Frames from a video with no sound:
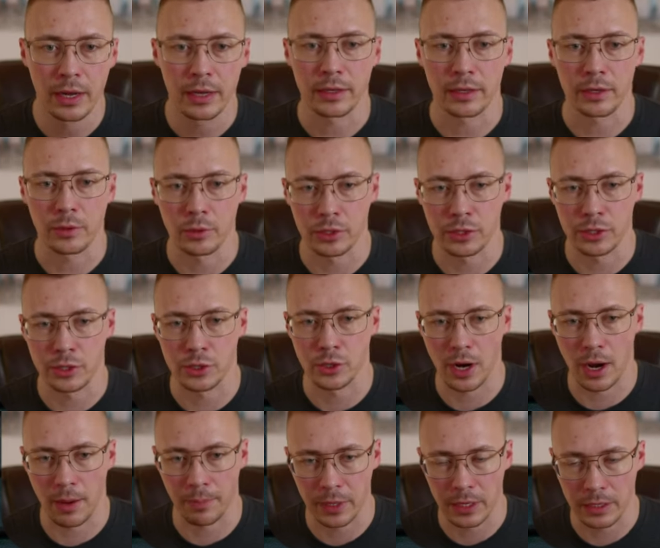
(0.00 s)
then you would just
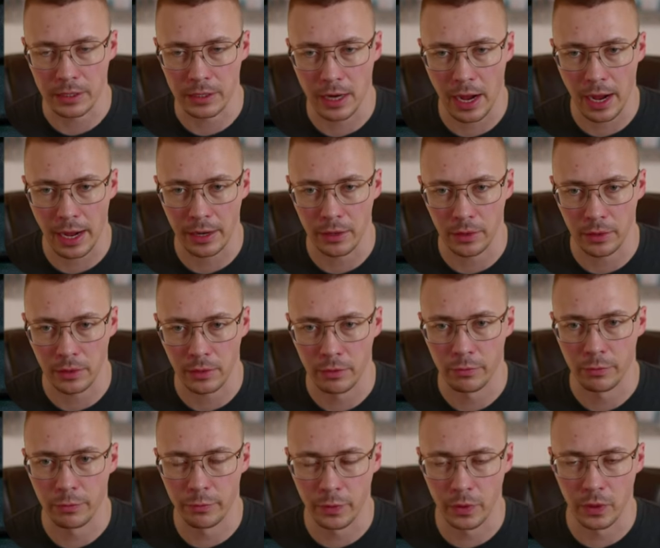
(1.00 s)
drop the entire
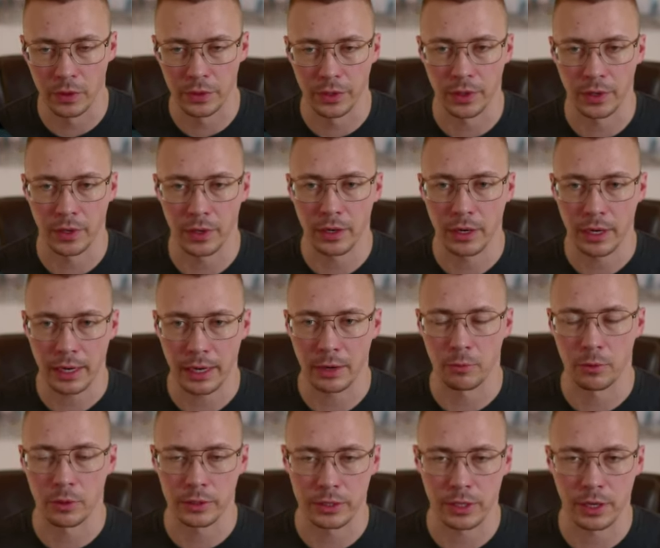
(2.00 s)
folder and it
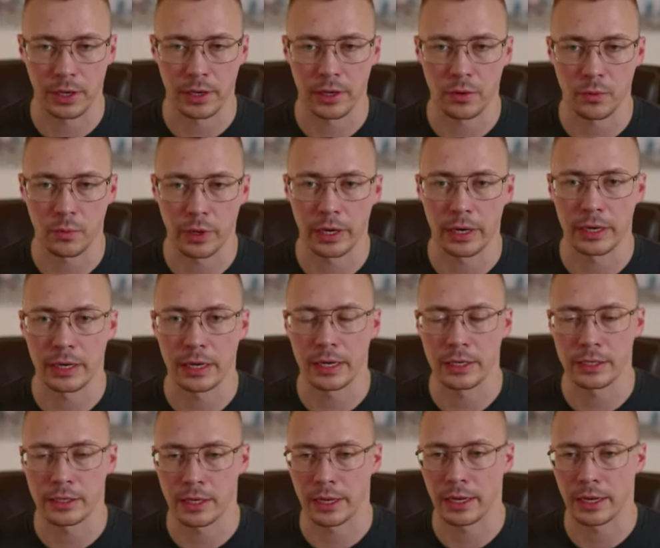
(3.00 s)
will tell you what it is.